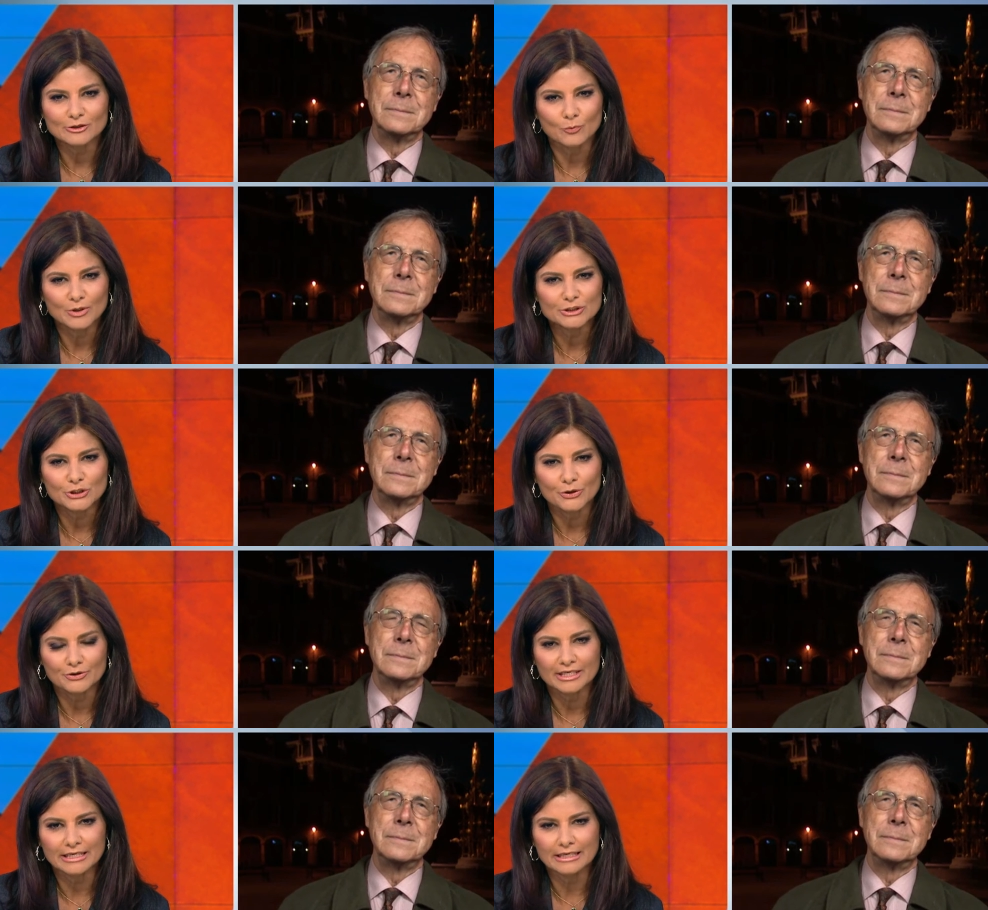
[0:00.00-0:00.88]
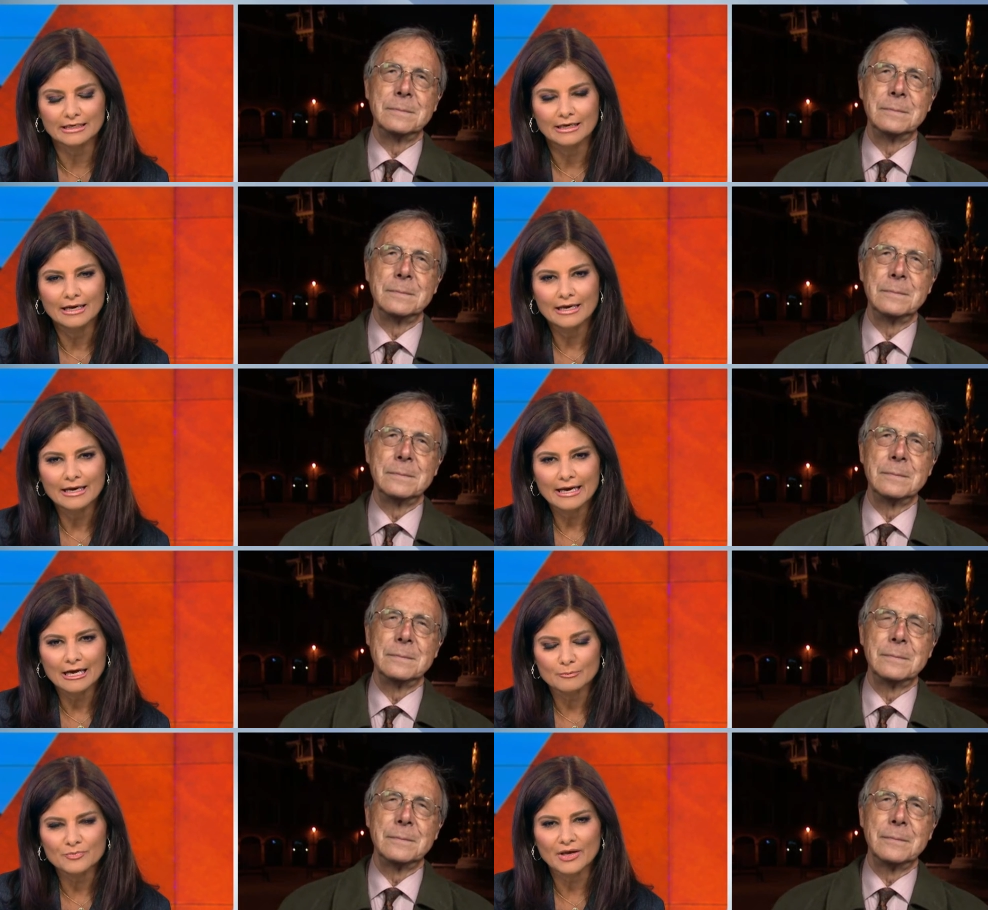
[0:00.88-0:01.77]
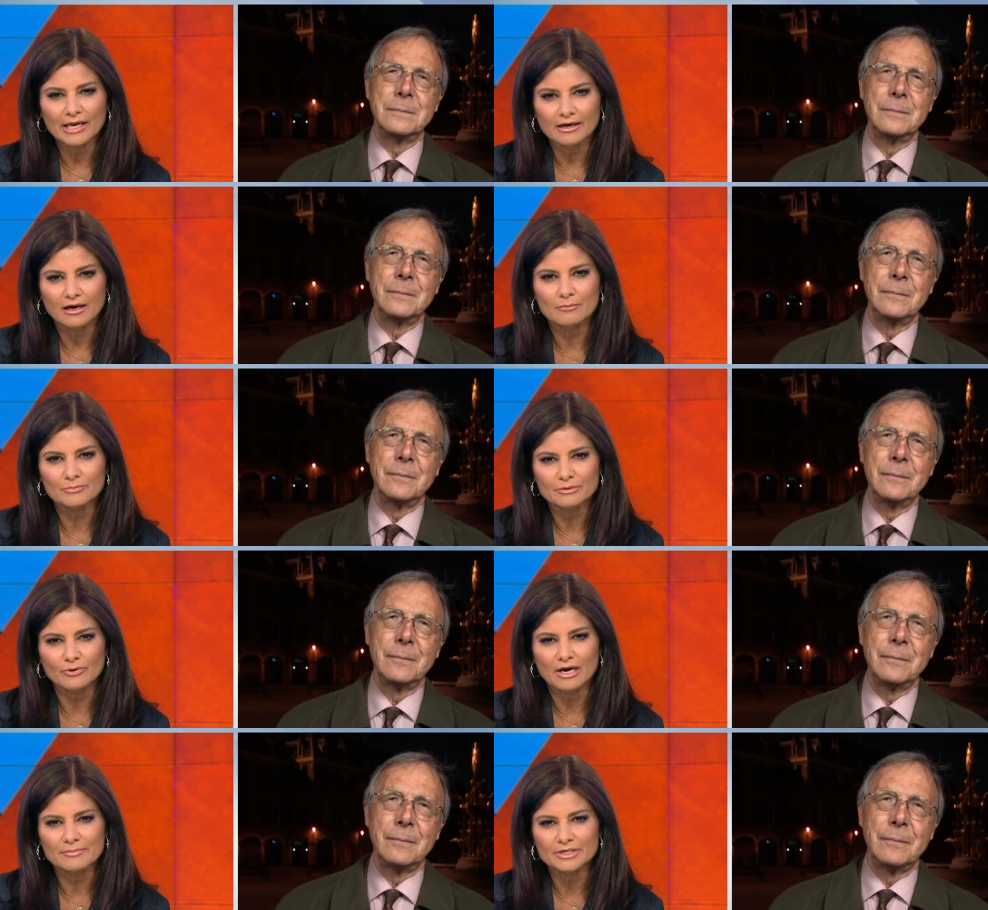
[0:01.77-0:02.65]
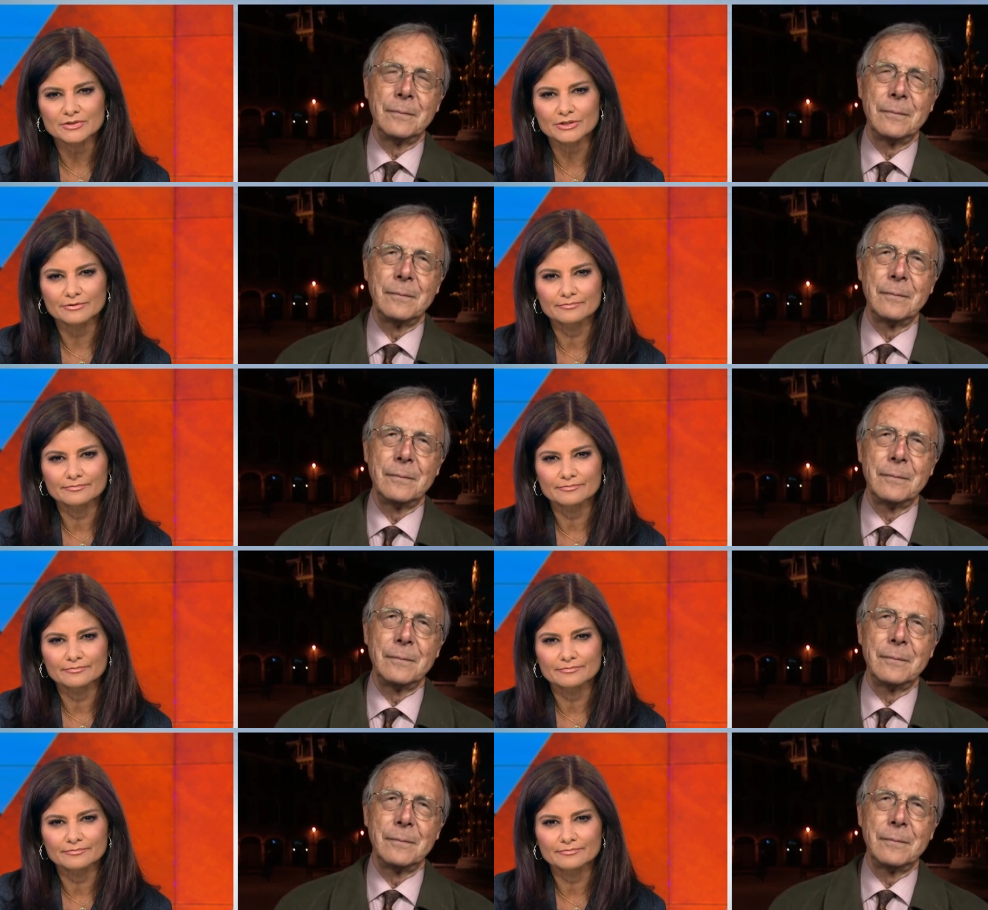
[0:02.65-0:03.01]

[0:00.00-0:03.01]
Speaker 1: with Turkey helped the incumbent prime minister?